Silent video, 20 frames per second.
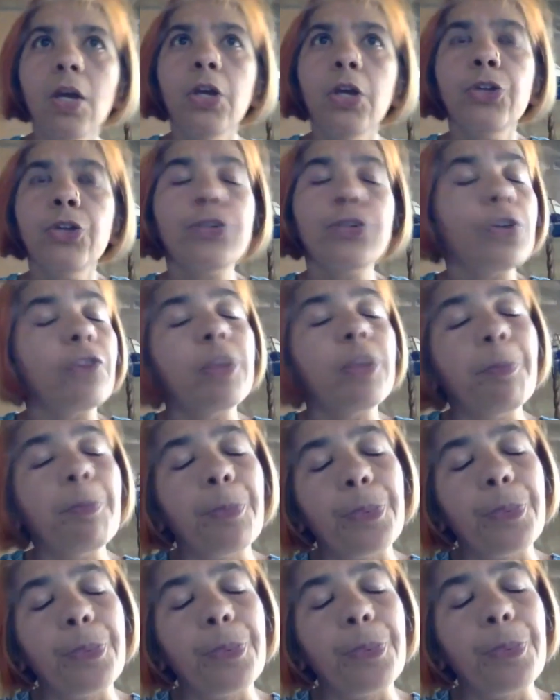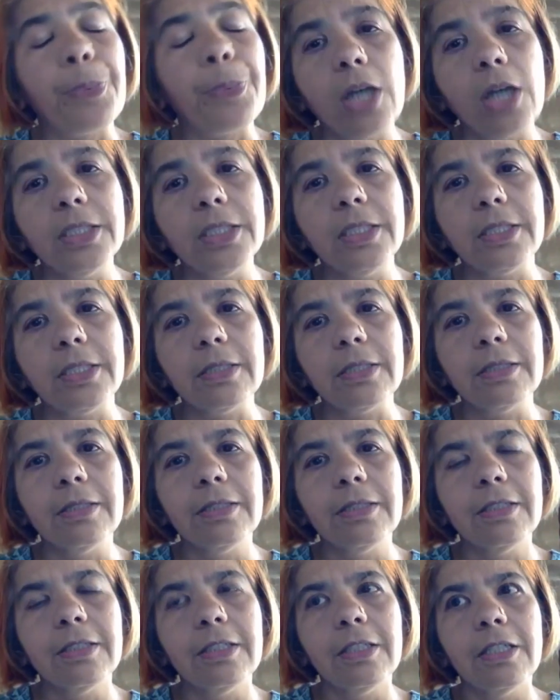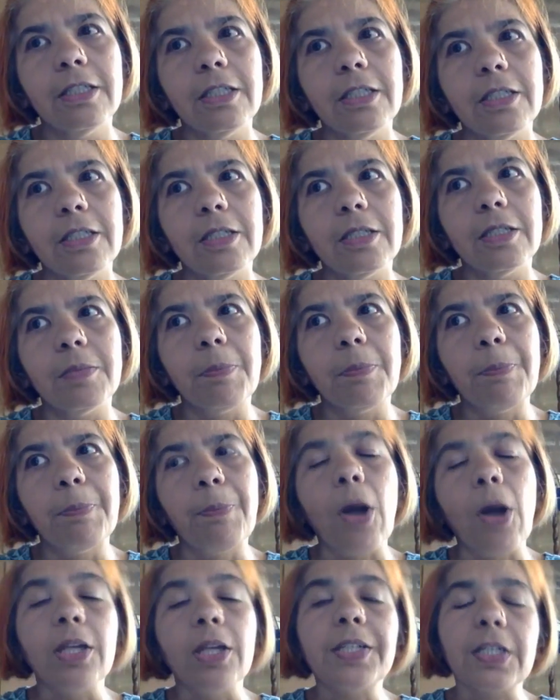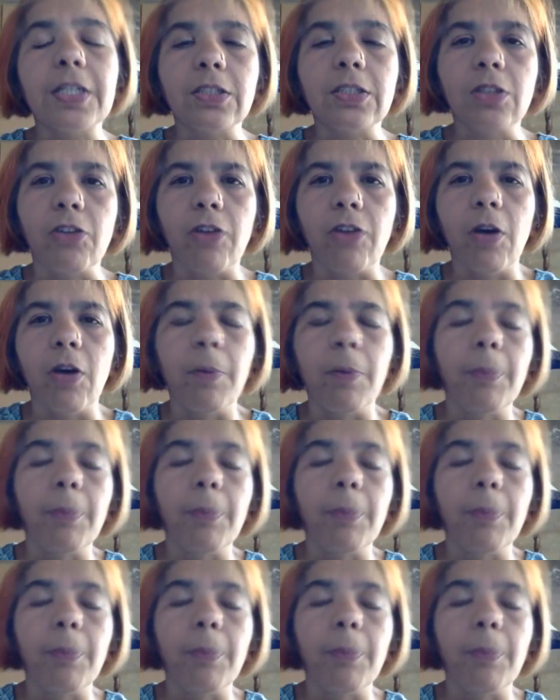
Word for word: to sort of the broad politics of,